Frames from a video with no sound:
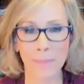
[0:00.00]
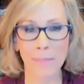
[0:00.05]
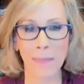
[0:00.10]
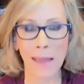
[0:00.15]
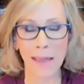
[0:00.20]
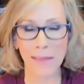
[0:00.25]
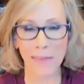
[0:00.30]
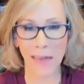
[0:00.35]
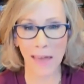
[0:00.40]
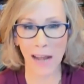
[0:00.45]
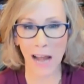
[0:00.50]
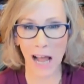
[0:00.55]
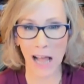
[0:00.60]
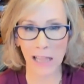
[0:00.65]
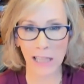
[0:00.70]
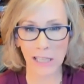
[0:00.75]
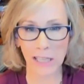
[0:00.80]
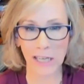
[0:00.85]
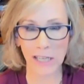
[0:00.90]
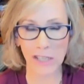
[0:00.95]
Make that
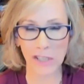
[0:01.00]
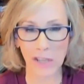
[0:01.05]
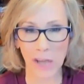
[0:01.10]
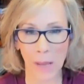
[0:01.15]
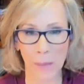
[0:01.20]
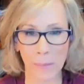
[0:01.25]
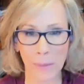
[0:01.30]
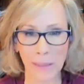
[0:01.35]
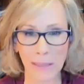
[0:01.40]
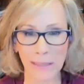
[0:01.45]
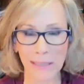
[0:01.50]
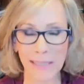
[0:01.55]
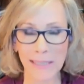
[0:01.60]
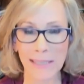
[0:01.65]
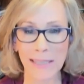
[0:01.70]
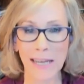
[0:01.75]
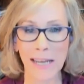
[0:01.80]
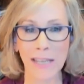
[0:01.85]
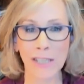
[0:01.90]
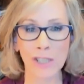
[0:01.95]
holiday shopping
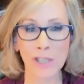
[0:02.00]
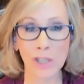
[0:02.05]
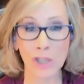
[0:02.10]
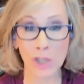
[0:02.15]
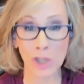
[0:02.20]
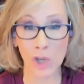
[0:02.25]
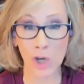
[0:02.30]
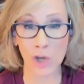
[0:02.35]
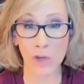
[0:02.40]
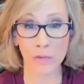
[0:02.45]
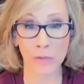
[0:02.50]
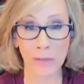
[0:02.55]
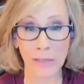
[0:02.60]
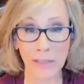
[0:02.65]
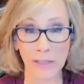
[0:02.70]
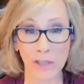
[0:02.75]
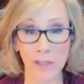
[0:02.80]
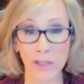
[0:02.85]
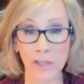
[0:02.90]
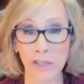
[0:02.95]
list and start
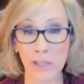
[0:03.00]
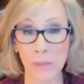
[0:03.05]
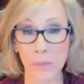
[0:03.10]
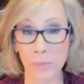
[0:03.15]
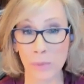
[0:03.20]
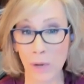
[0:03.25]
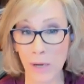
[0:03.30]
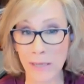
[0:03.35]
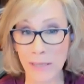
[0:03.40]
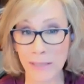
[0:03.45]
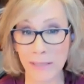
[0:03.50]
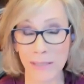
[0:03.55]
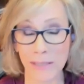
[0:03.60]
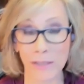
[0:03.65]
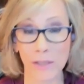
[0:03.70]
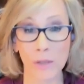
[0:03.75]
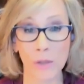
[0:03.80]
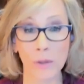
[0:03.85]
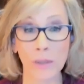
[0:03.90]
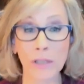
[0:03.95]
researching
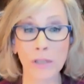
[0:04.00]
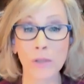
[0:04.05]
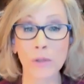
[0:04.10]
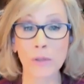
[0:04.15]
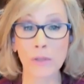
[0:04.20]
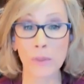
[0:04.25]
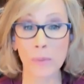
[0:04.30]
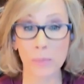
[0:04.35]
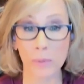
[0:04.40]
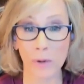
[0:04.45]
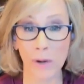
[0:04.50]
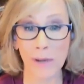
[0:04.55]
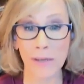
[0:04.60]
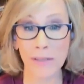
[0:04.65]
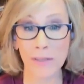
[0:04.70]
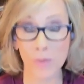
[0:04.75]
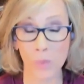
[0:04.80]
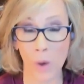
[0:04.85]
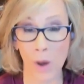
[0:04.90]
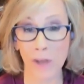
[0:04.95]
prices. You can use a
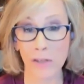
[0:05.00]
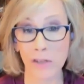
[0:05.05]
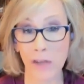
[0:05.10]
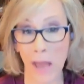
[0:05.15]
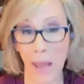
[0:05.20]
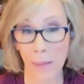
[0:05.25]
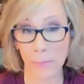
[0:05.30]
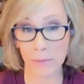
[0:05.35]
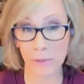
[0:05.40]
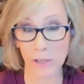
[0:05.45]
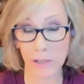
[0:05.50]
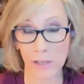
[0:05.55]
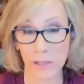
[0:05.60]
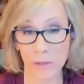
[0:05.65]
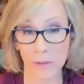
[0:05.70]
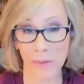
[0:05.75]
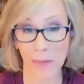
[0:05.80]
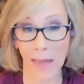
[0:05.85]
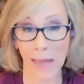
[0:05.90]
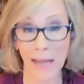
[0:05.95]
Price Watch app to do
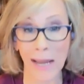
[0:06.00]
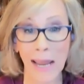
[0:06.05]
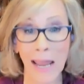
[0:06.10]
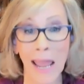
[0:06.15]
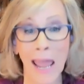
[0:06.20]
that.